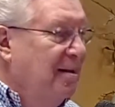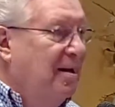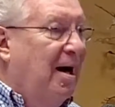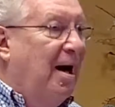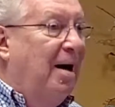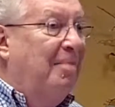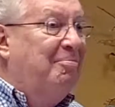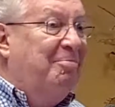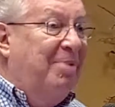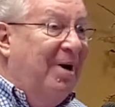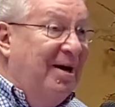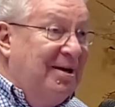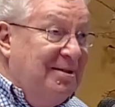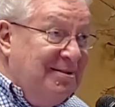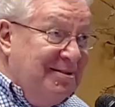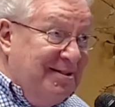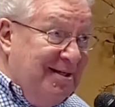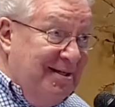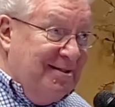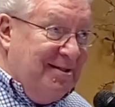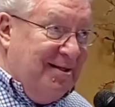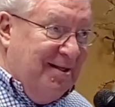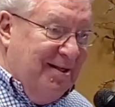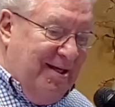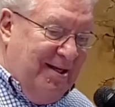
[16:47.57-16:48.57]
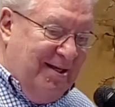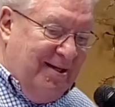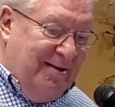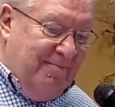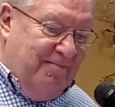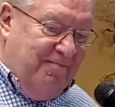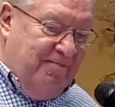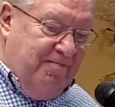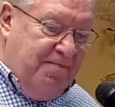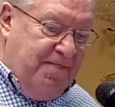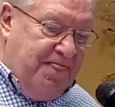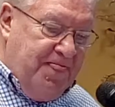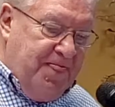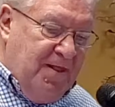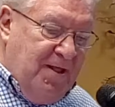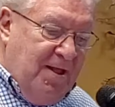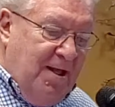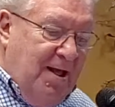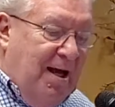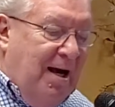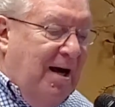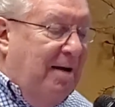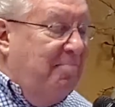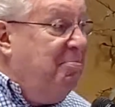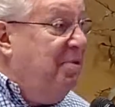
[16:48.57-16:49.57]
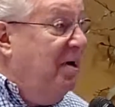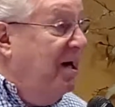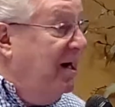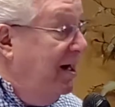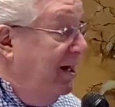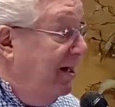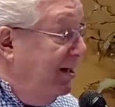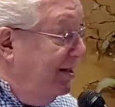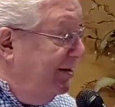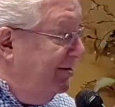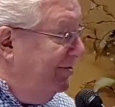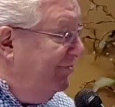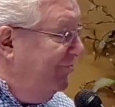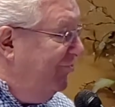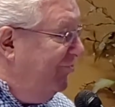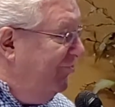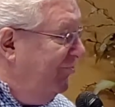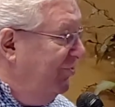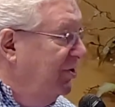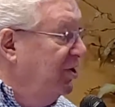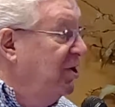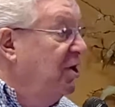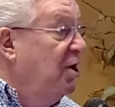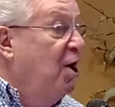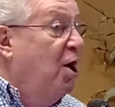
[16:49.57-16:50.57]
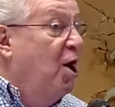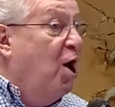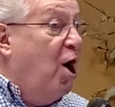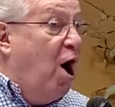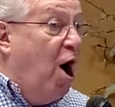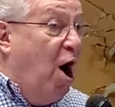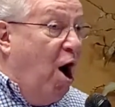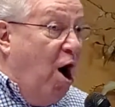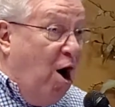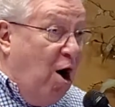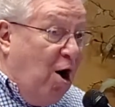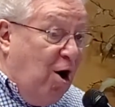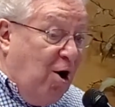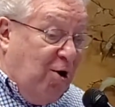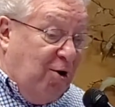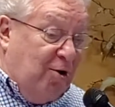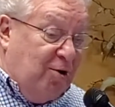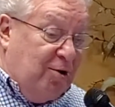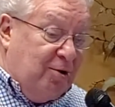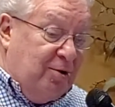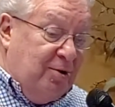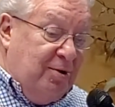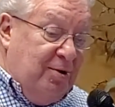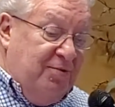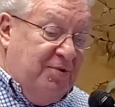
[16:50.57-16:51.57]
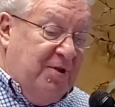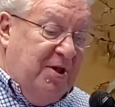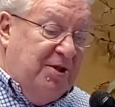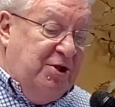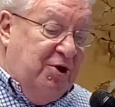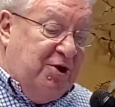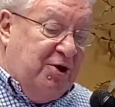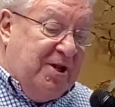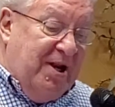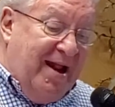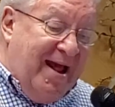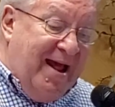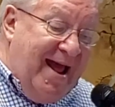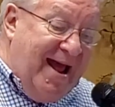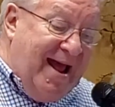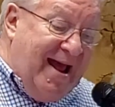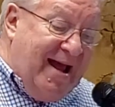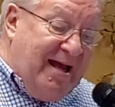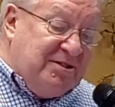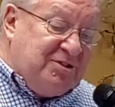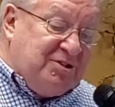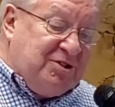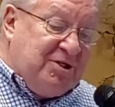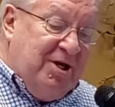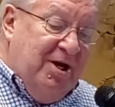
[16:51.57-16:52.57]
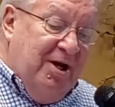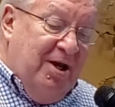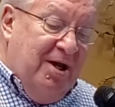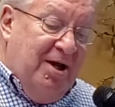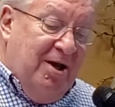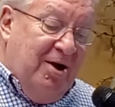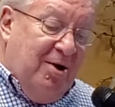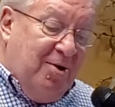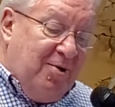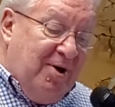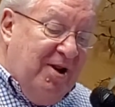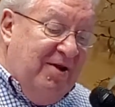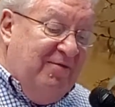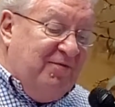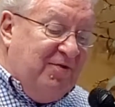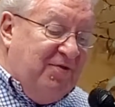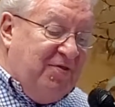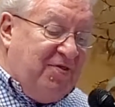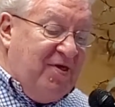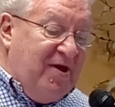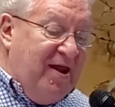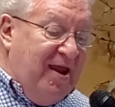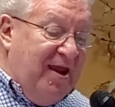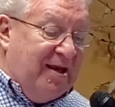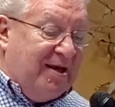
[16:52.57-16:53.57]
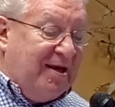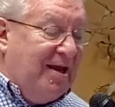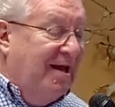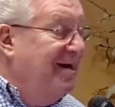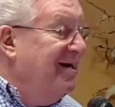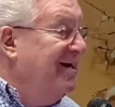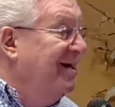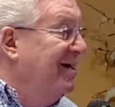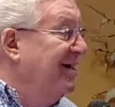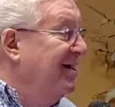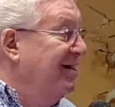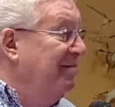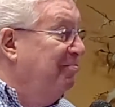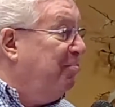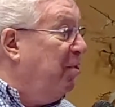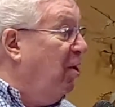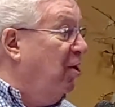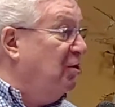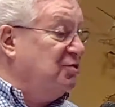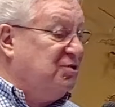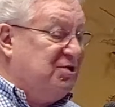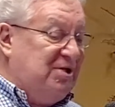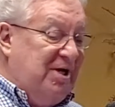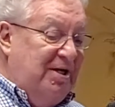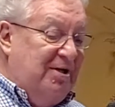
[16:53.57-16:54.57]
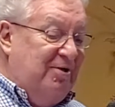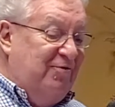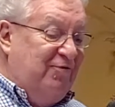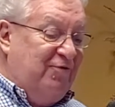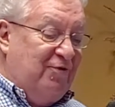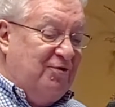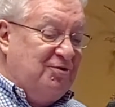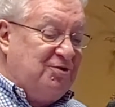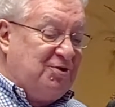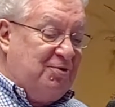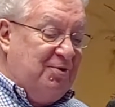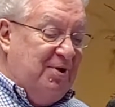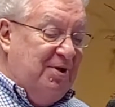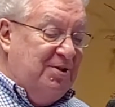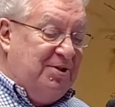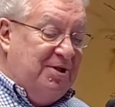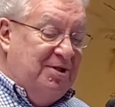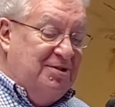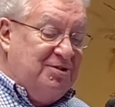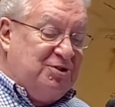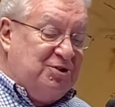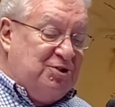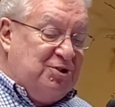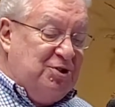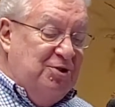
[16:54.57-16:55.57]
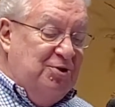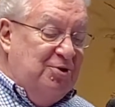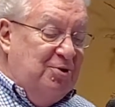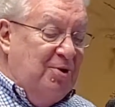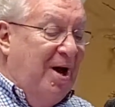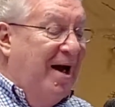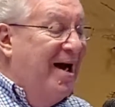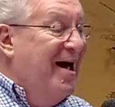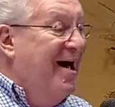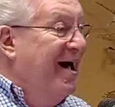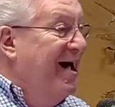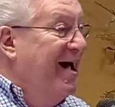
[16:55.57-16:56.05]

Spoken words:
abundantly, above all that you can ask or even think. Paul said in 1 Corinthians 2,